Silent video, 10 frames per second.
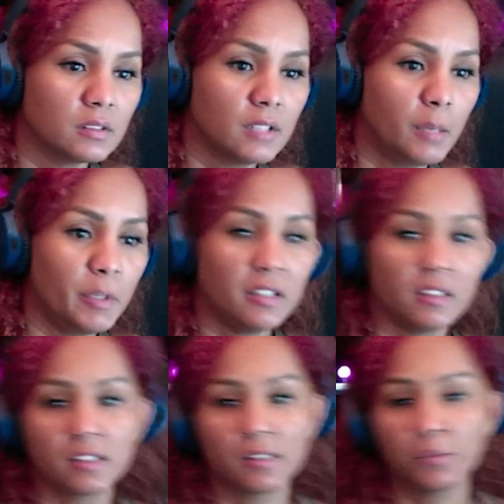I mean, it
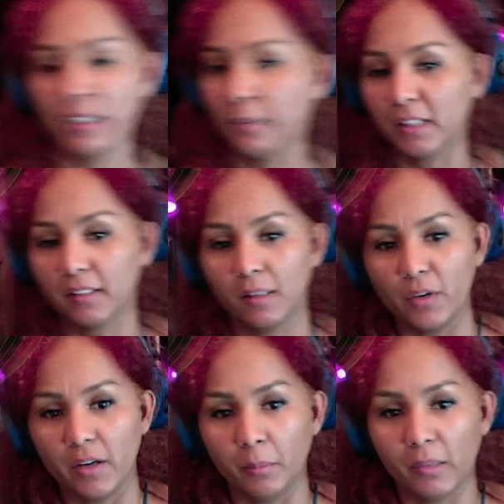doesn't really matter
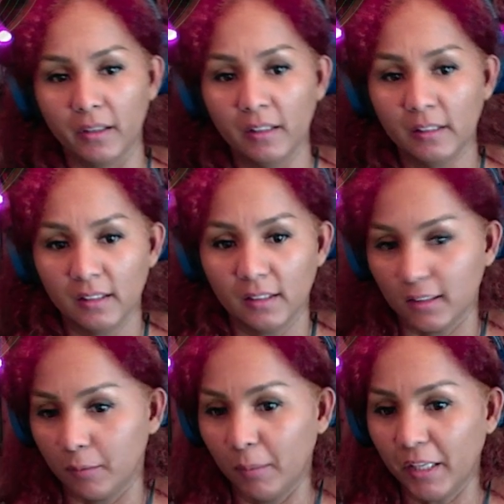where, but
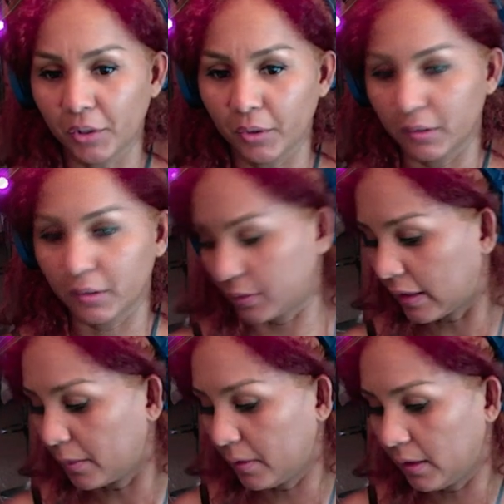make sure to
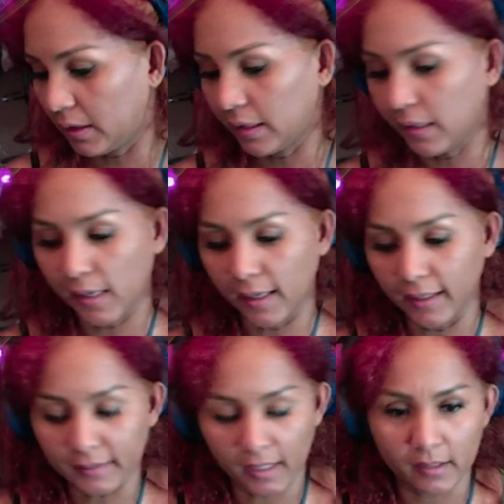send me a
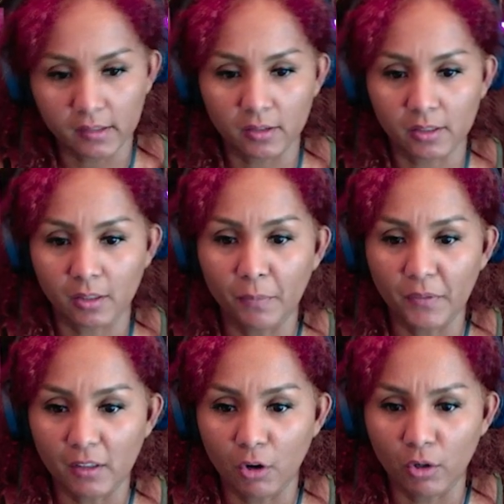text or
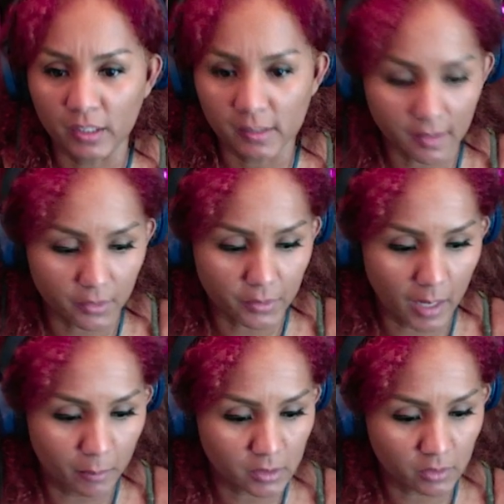something on
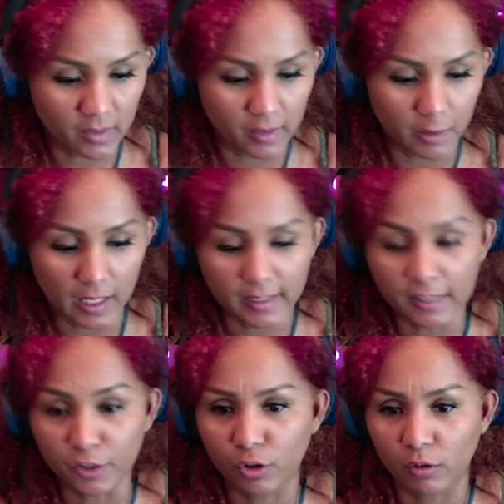Instagram so I
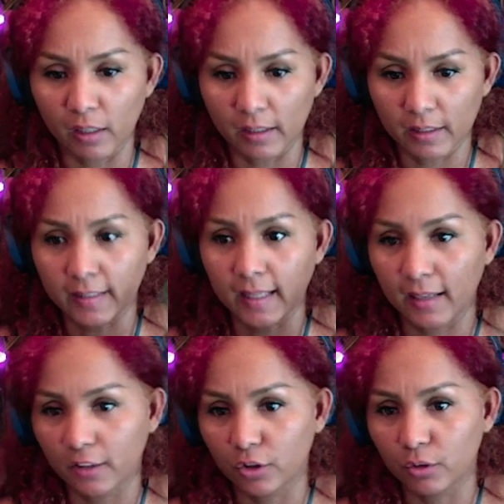can
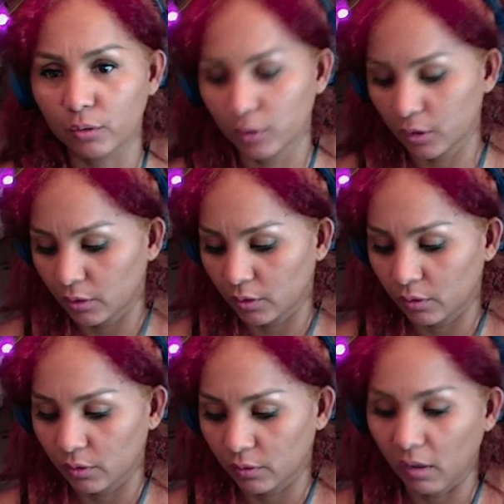add you.
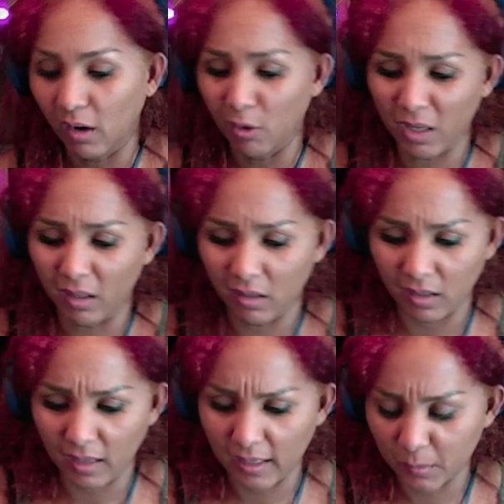Oh well,
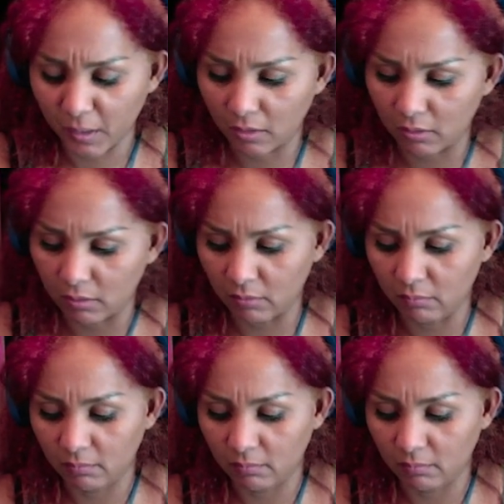add me on